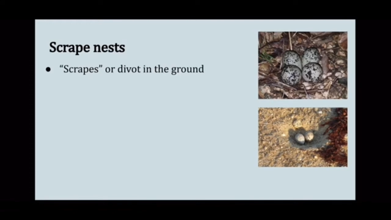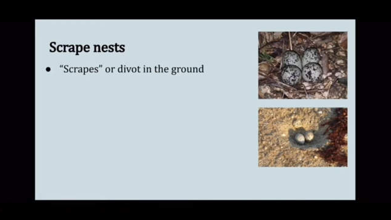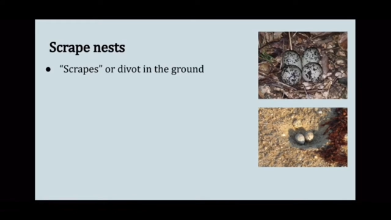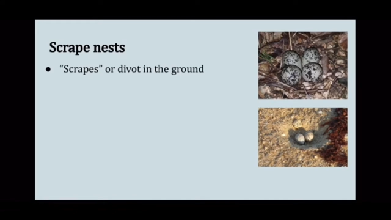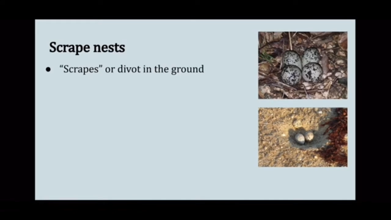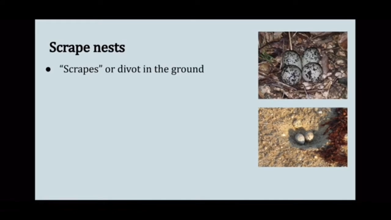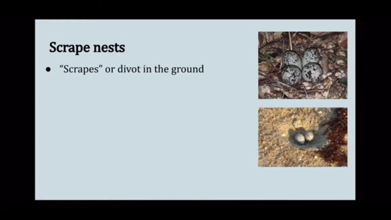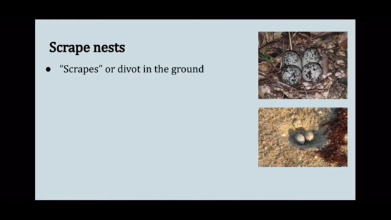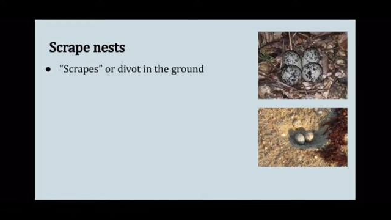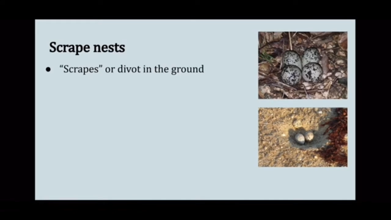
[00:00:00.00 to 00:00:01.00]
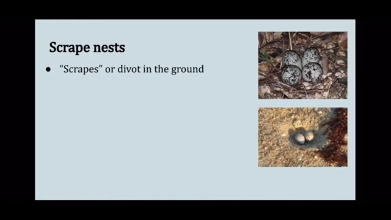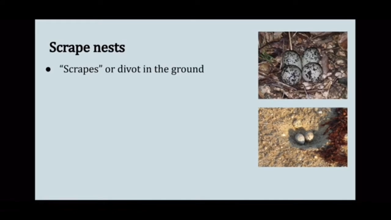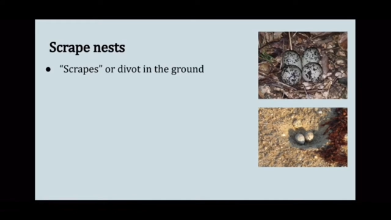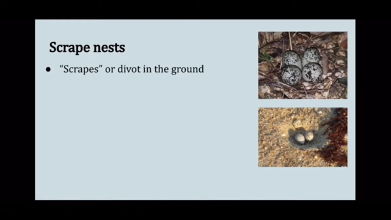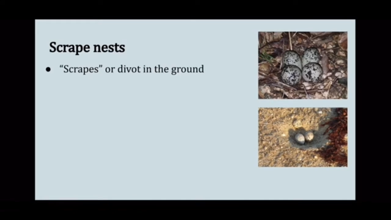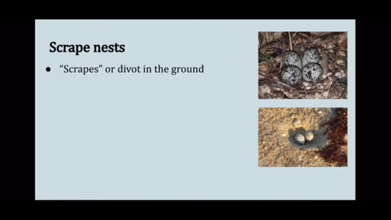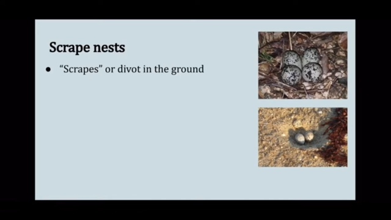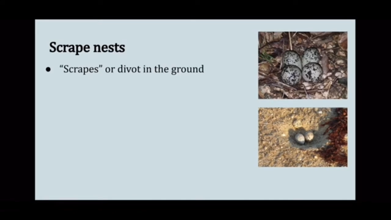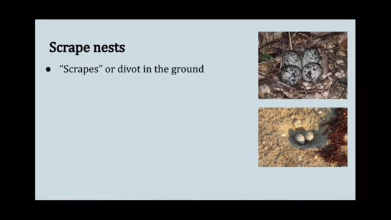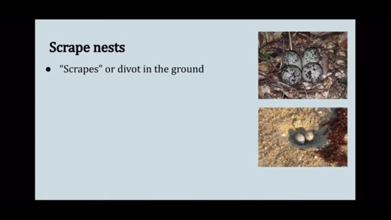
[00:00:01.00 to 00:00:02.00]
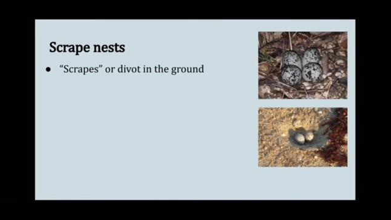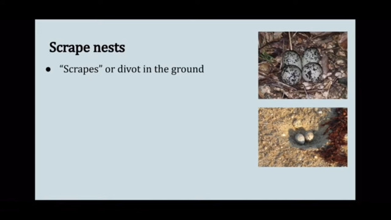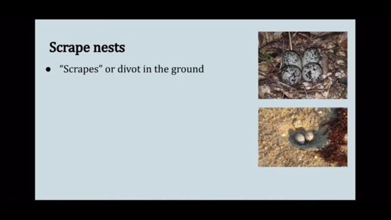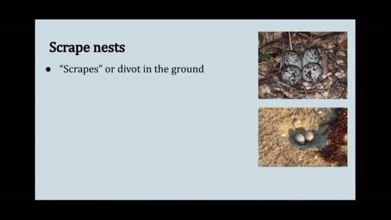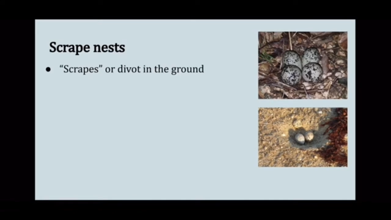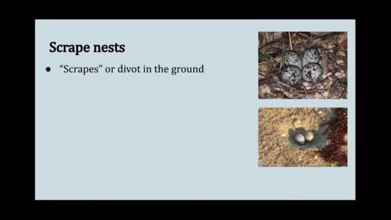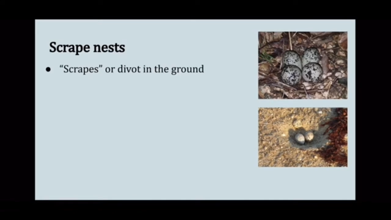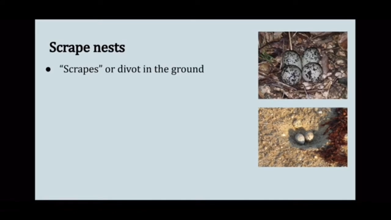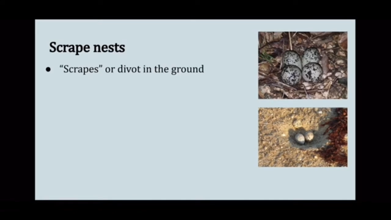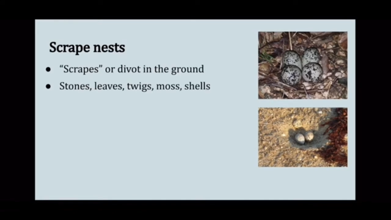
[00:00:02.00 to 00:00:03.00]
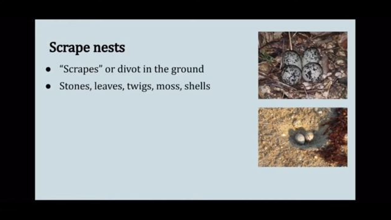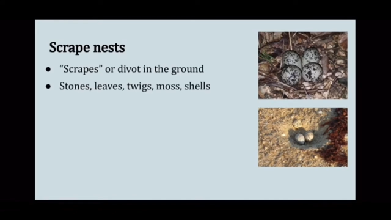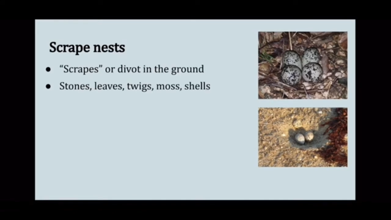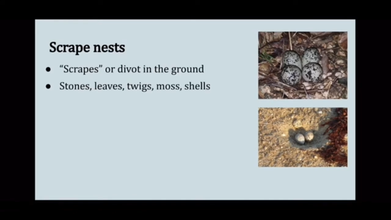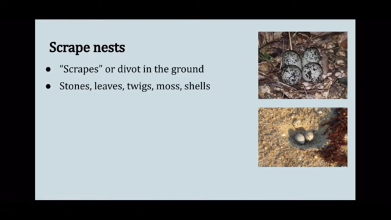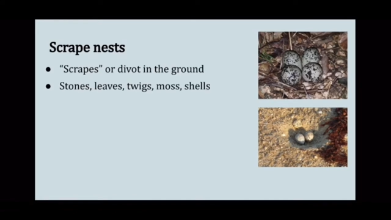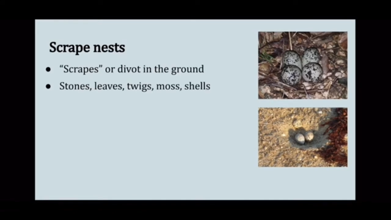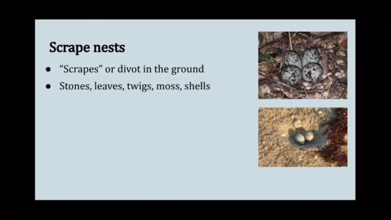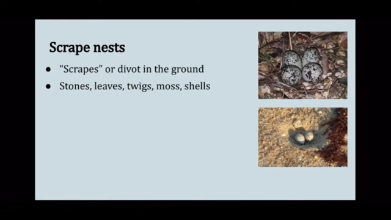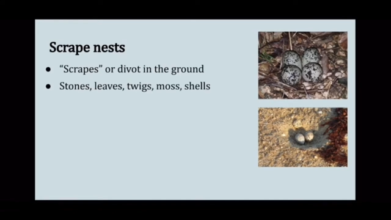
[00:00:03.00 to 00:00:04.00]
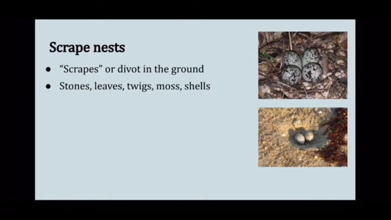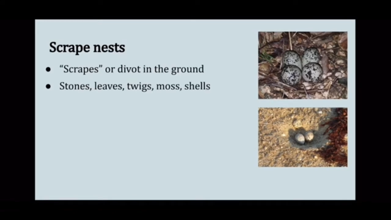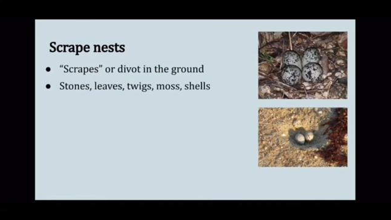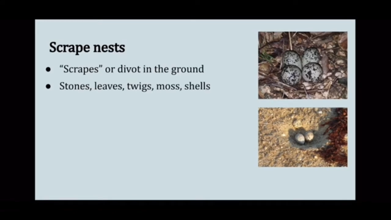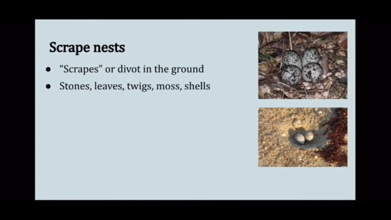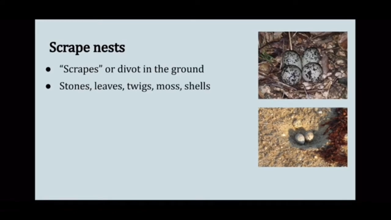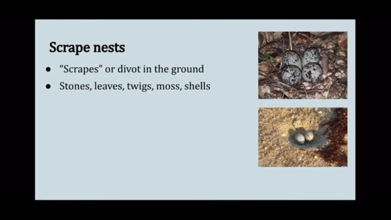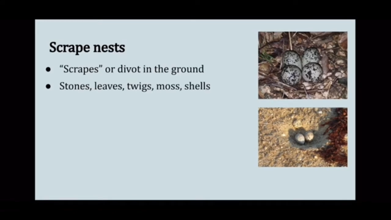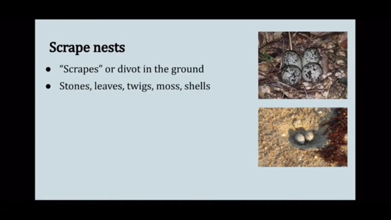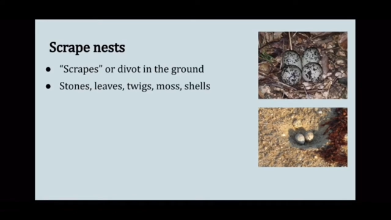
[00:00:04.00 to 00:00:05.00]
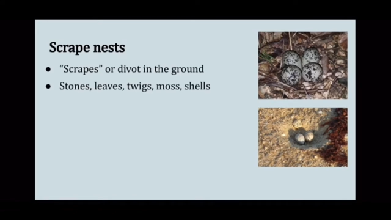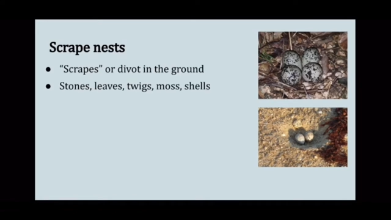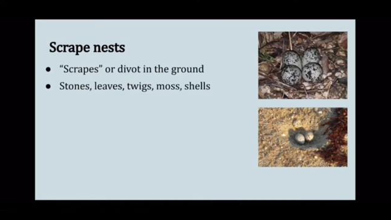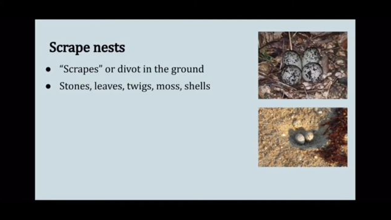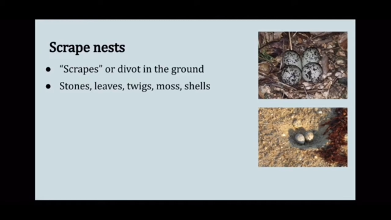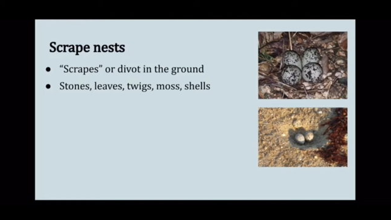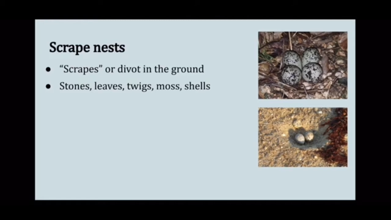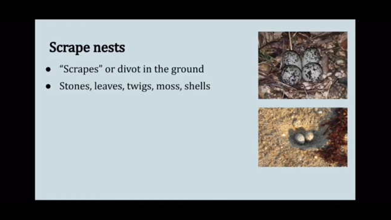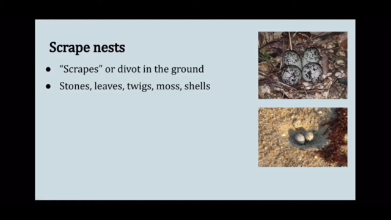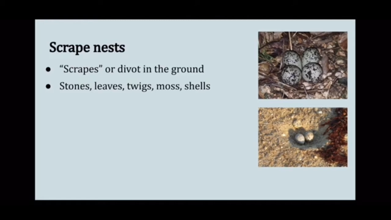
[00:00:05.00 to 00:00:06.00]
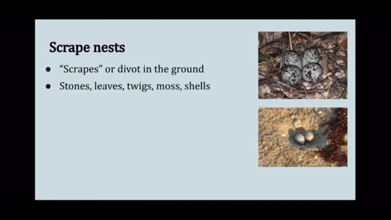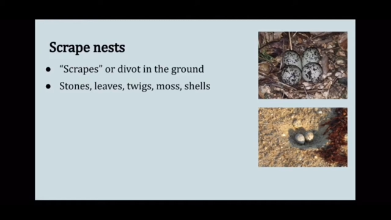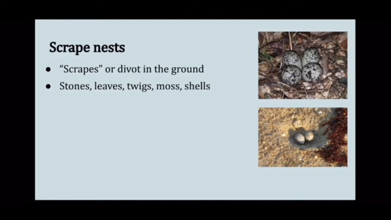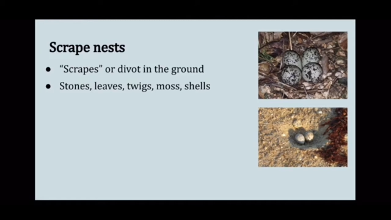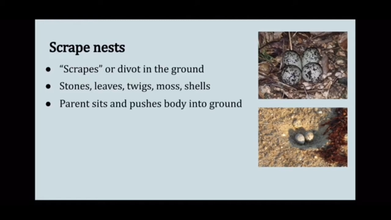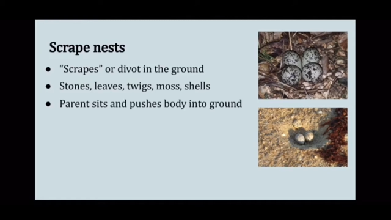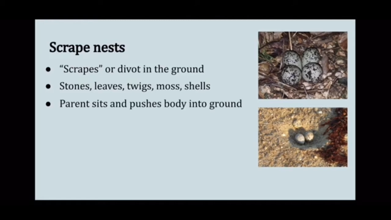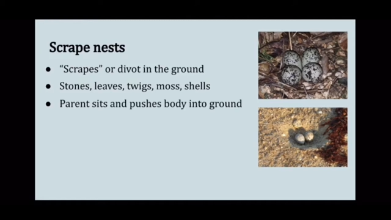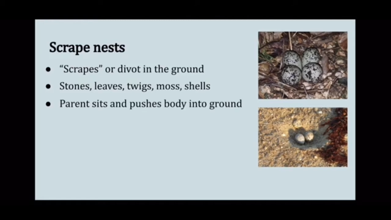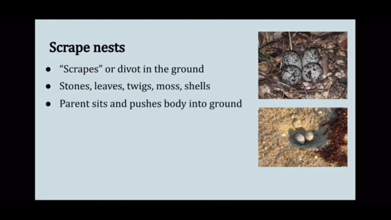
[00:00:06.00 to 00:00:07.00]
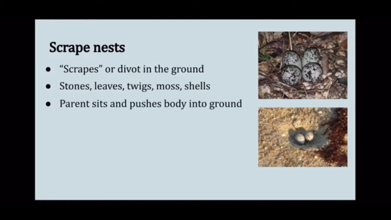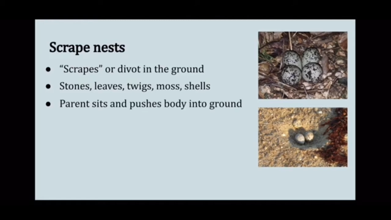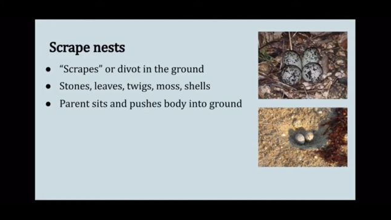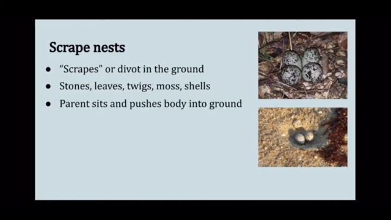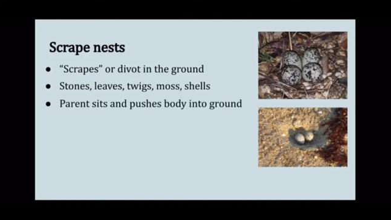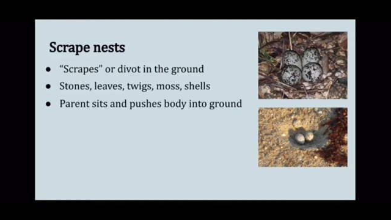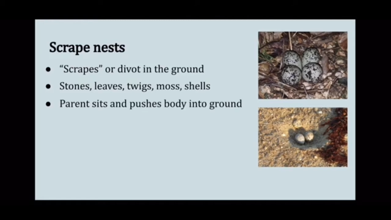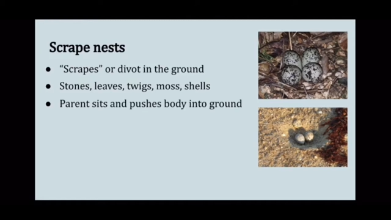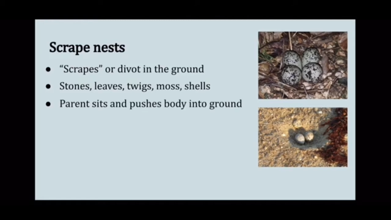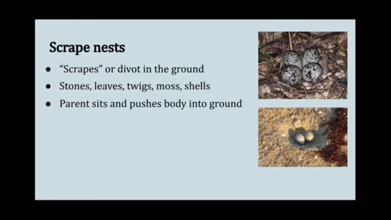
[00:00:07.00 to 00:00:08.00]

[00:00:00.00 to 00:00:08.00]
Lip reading: [unreadable: no face in view]